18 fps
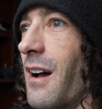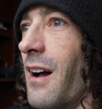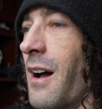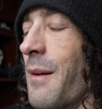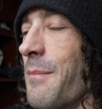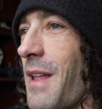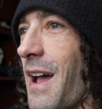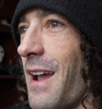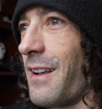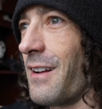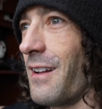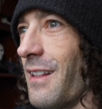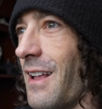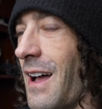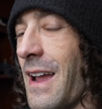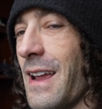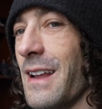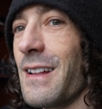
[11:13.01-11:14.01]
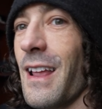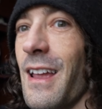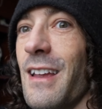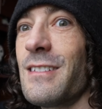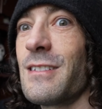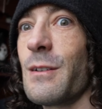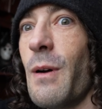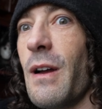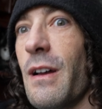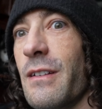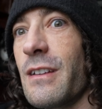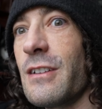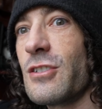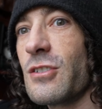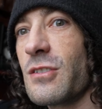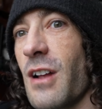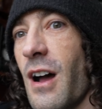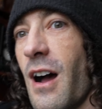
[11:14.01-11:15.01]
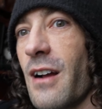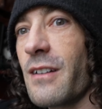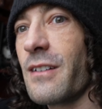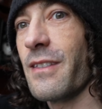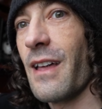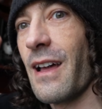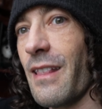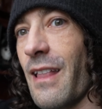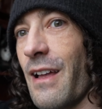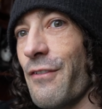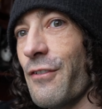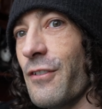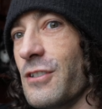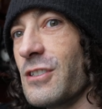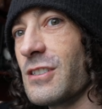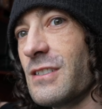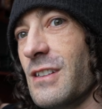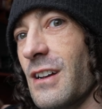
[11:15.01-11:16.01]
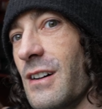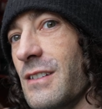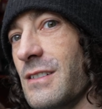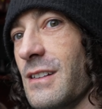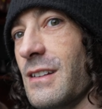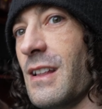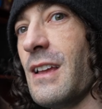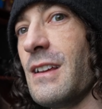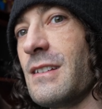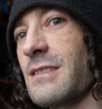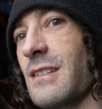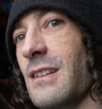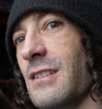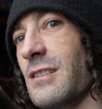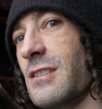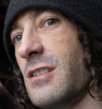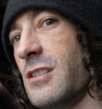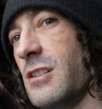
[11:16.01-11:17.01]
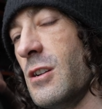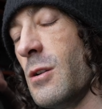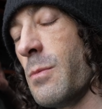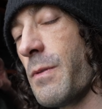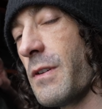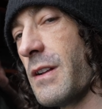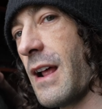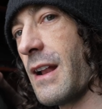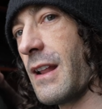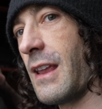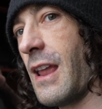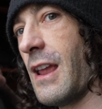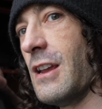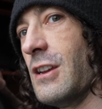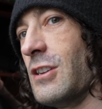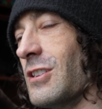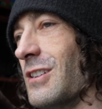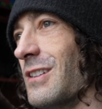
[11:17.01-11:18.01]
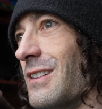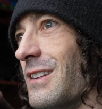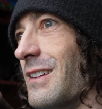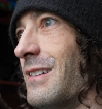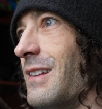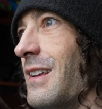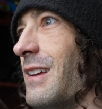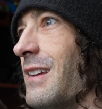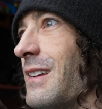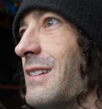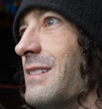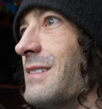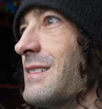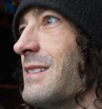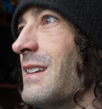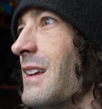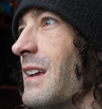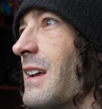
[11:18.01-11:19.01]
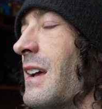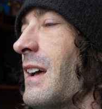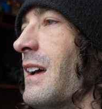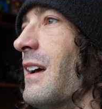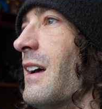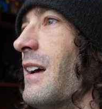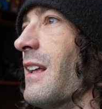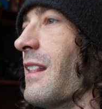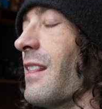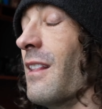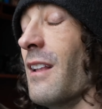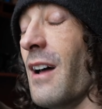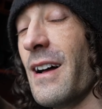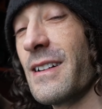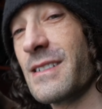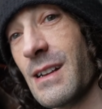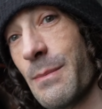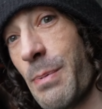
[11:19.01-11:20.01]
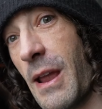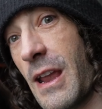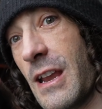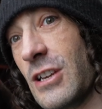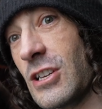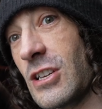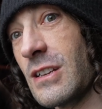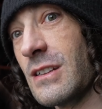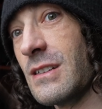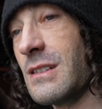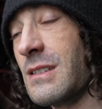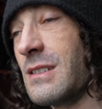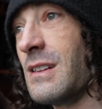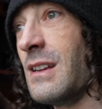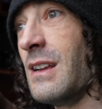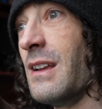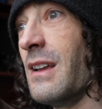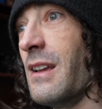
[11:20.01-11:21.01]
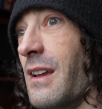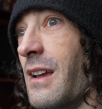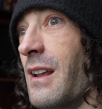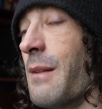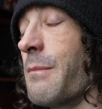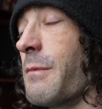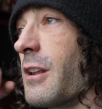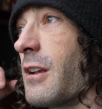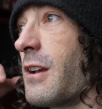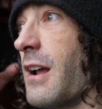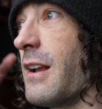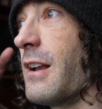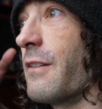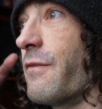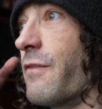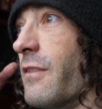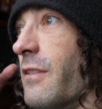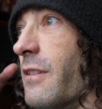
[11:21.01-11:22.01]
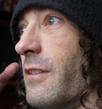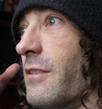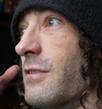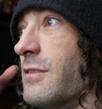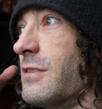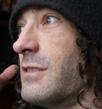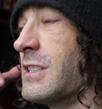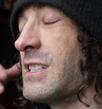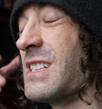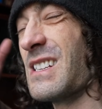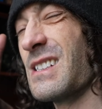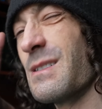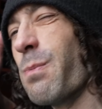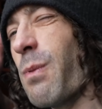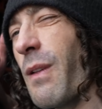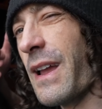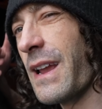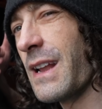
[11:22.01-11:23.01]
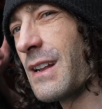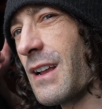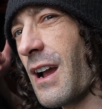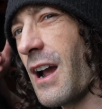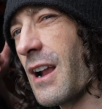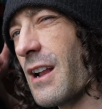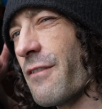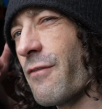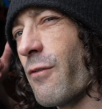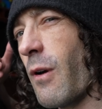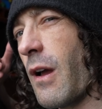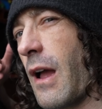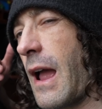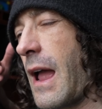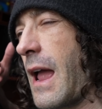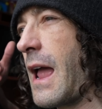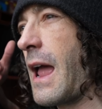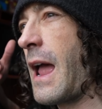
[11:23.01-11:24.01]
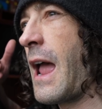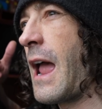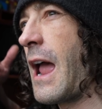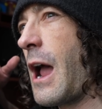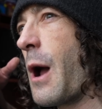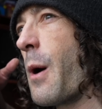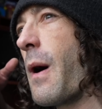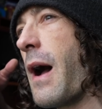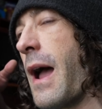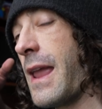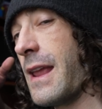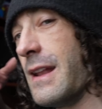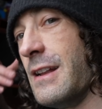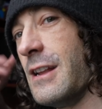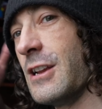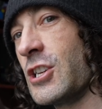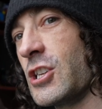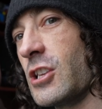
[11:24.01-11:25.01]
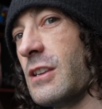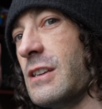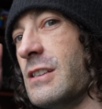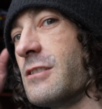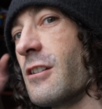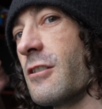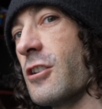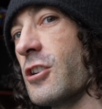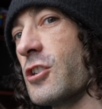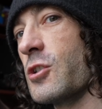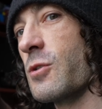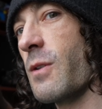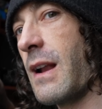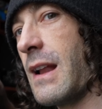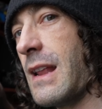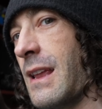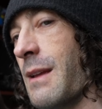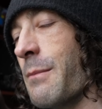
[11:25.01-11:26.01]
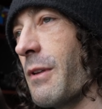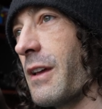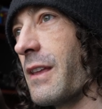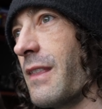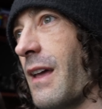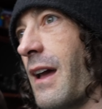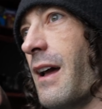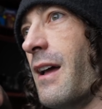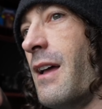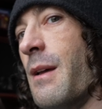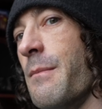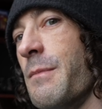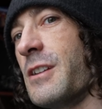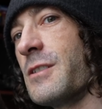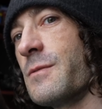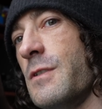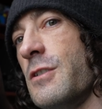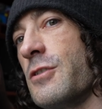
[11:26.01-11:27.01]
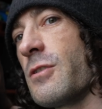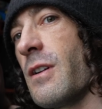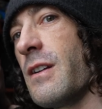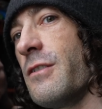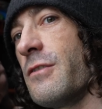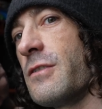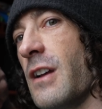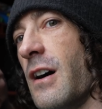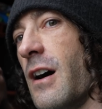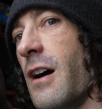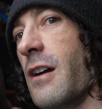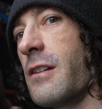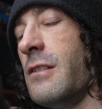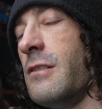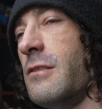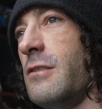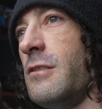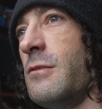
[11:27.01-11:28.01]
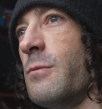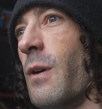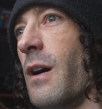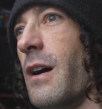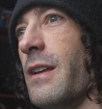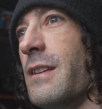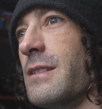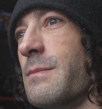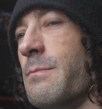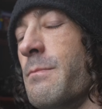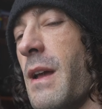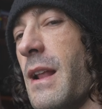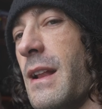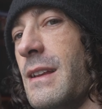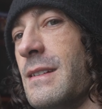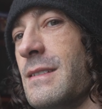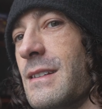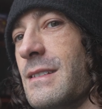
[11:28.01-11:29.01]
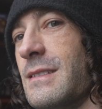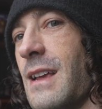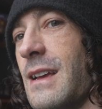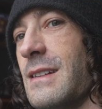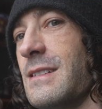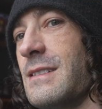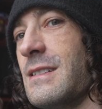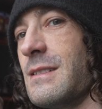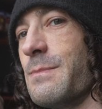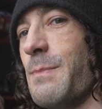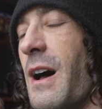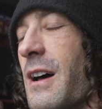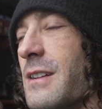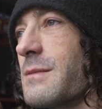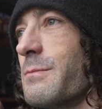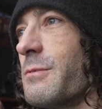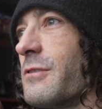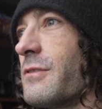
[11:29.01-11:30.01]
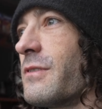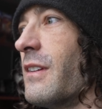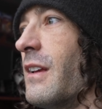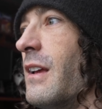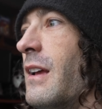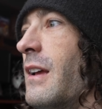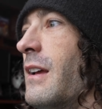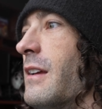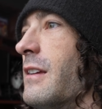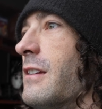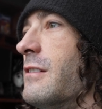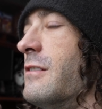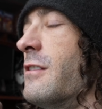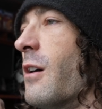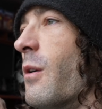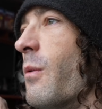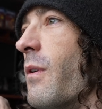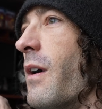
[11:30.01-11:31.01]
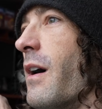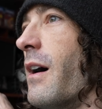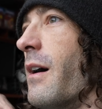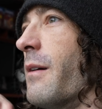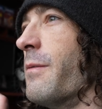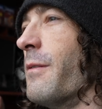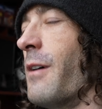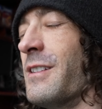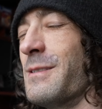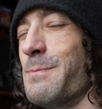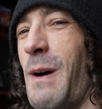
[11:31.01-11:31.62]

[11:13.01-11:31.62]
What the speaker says: I'm not gonna lie, it takes a while to get your dog to that level. It just does. It takes like super dedication. It takes lots of patience. And I'm gonna kind of just explain kind of how I initially started training him like that. Because when you train your dog, you want as many successes as possible. You don't want